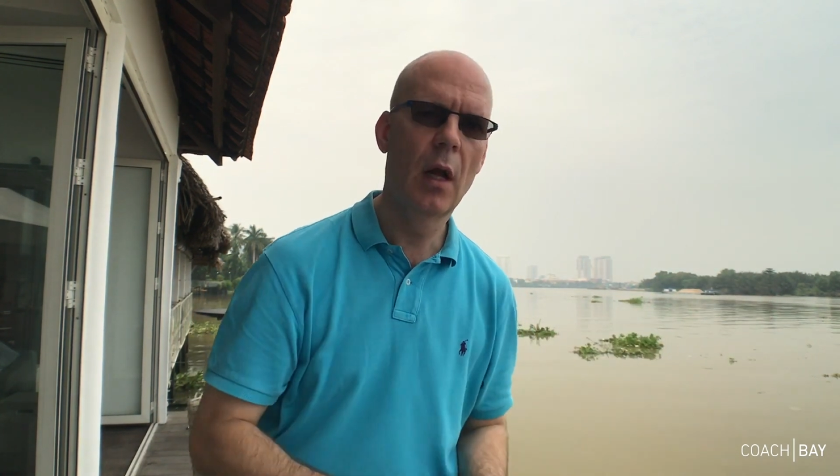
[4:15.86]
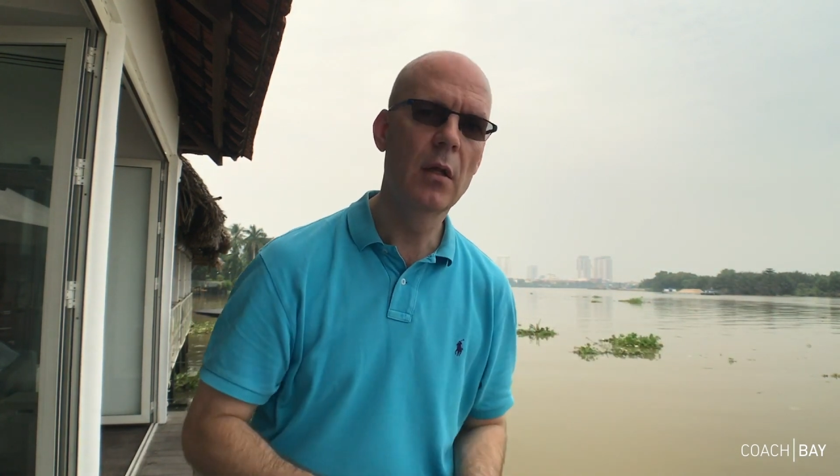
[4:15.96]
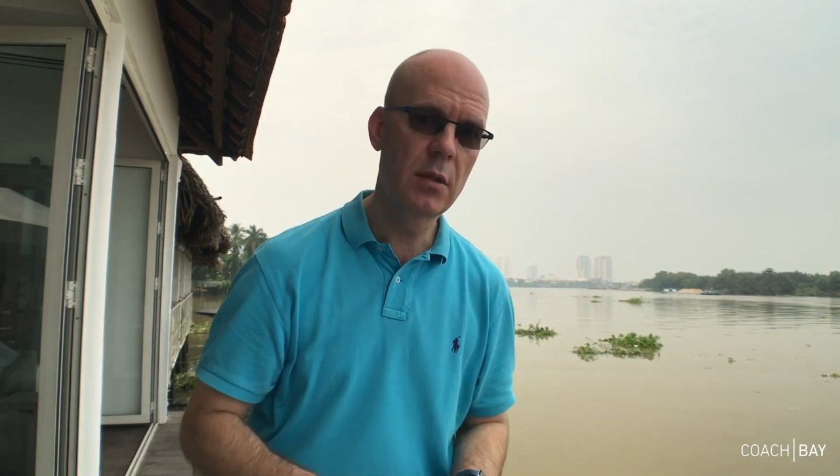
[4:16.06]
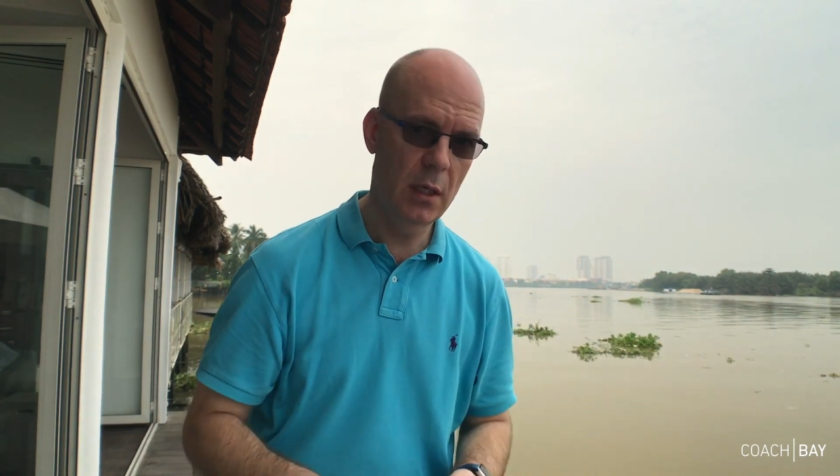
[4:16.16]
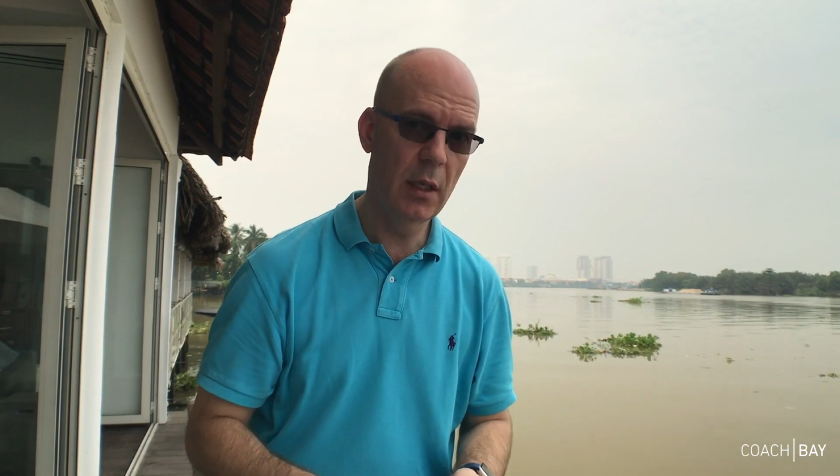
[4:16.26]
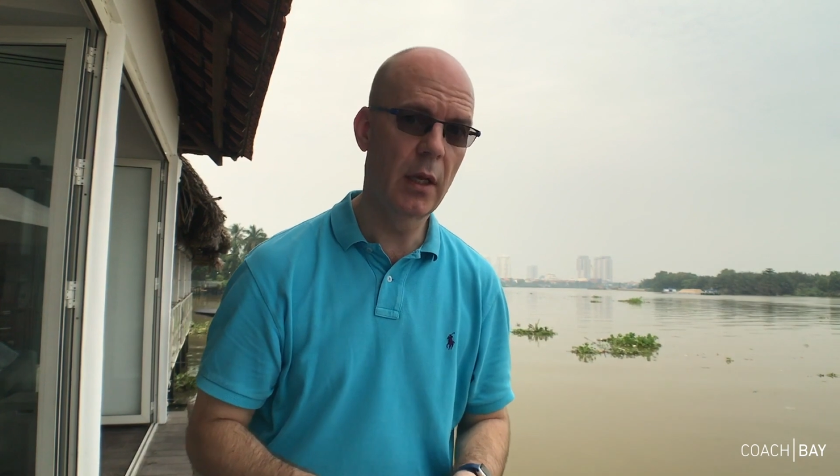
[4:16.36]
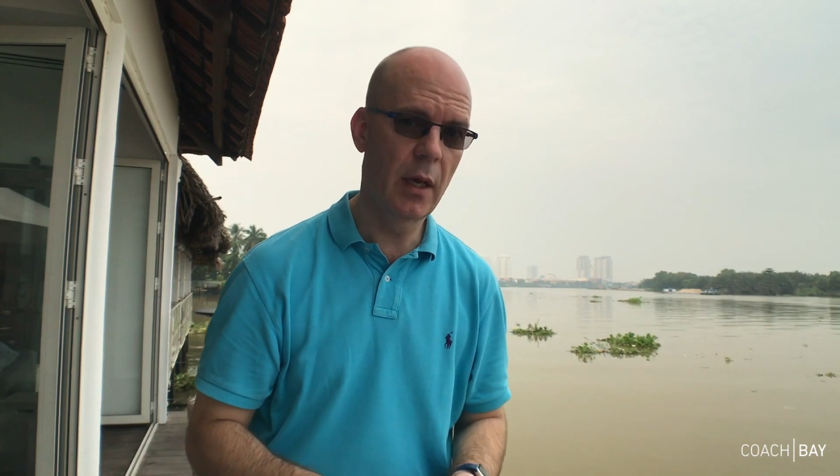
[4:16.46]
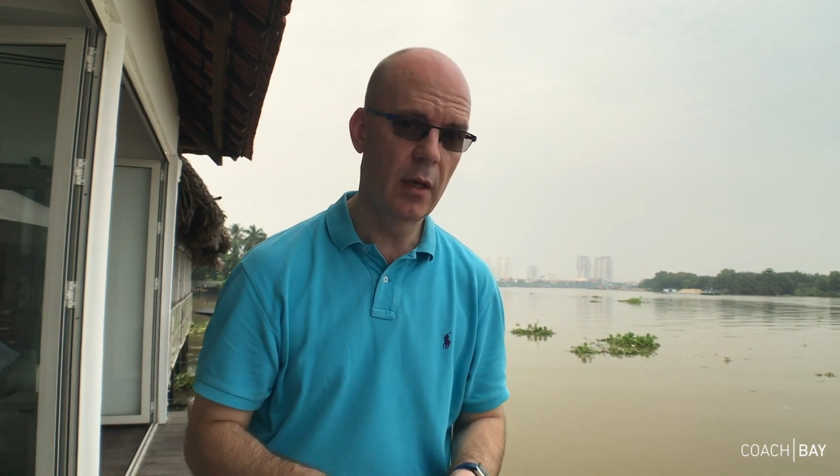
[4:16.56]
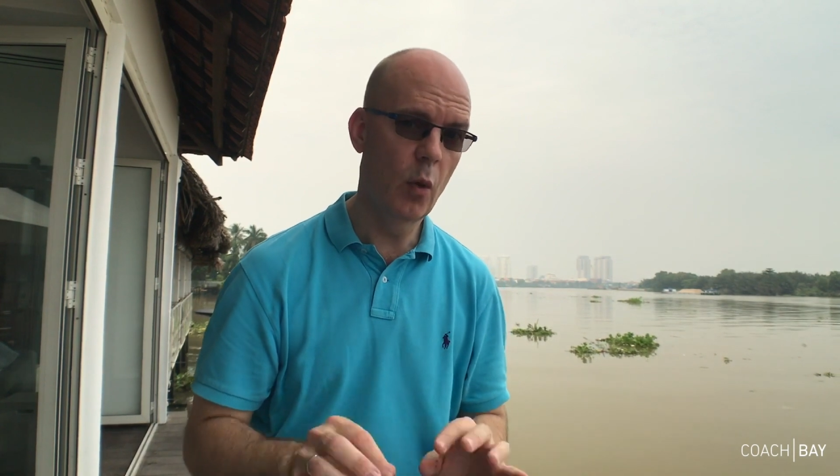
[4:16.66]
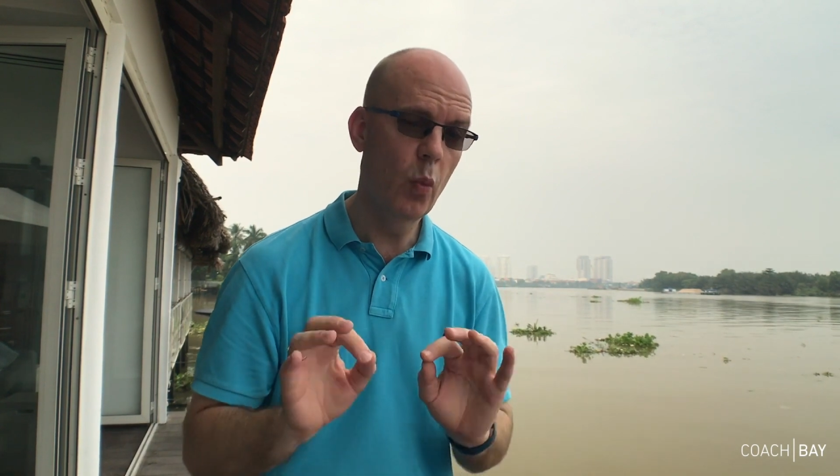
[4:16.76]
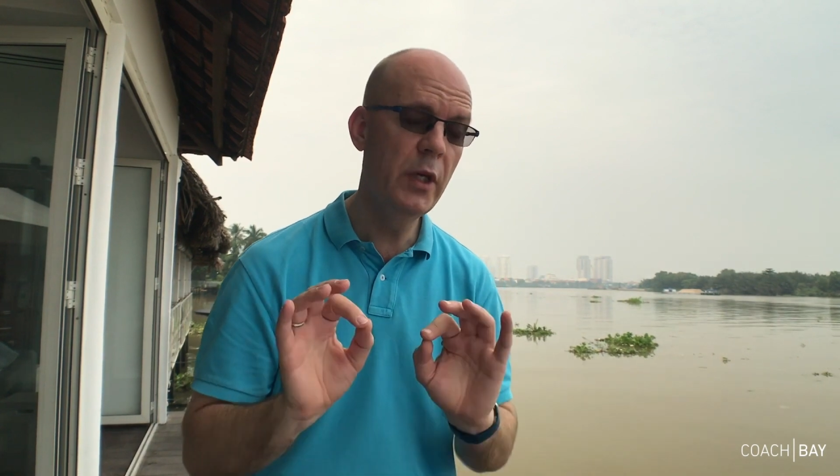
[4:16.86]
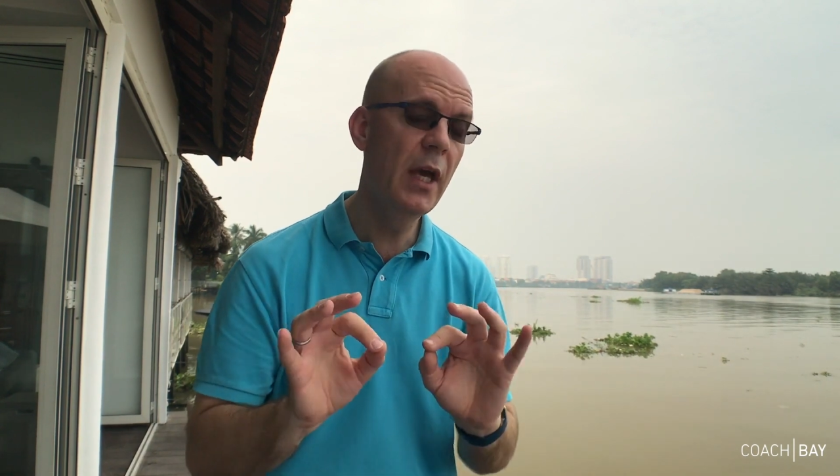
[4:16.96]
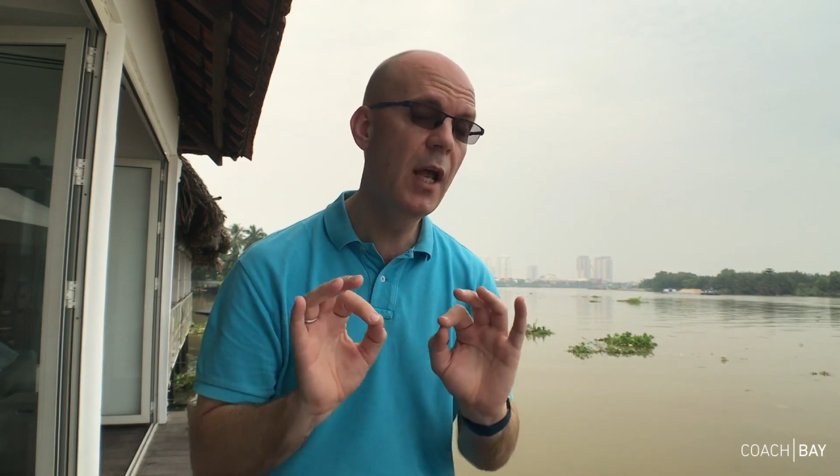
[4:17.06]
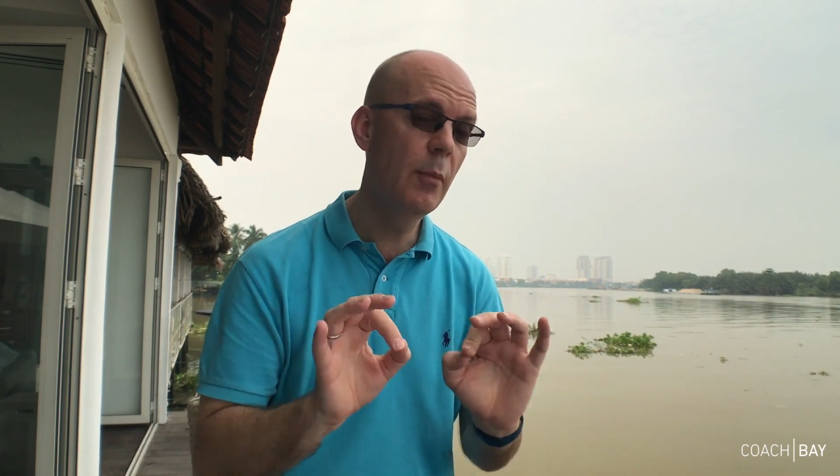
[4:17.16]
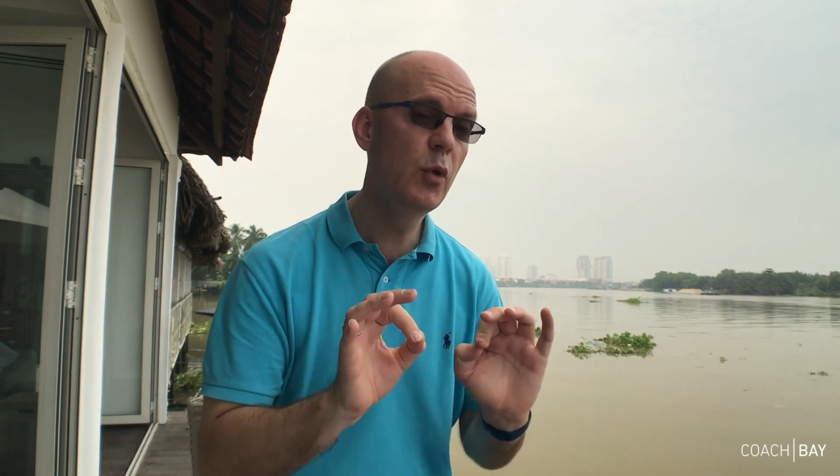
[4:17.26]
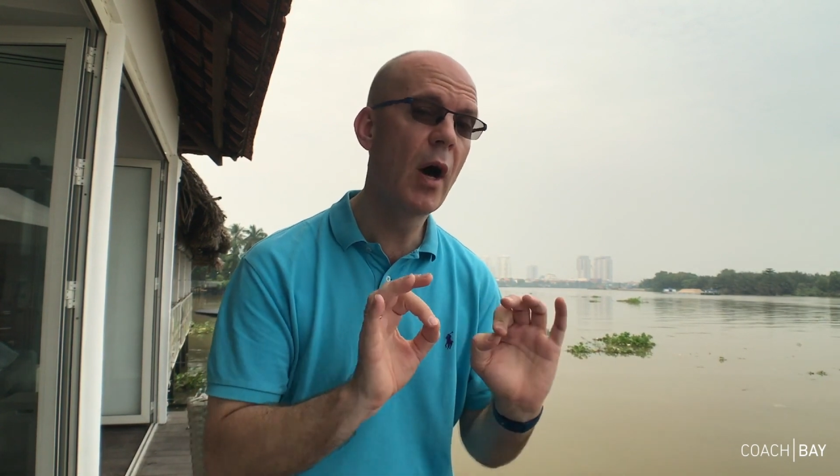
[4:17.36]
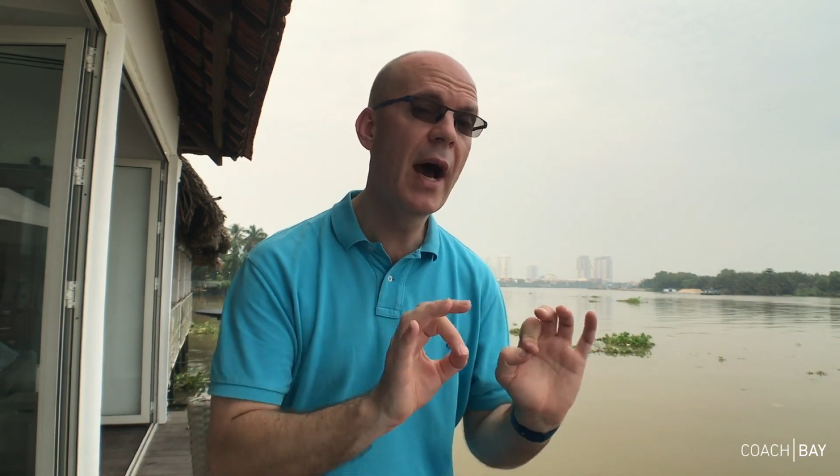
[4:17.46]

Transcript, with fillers: I'll say that again. We help your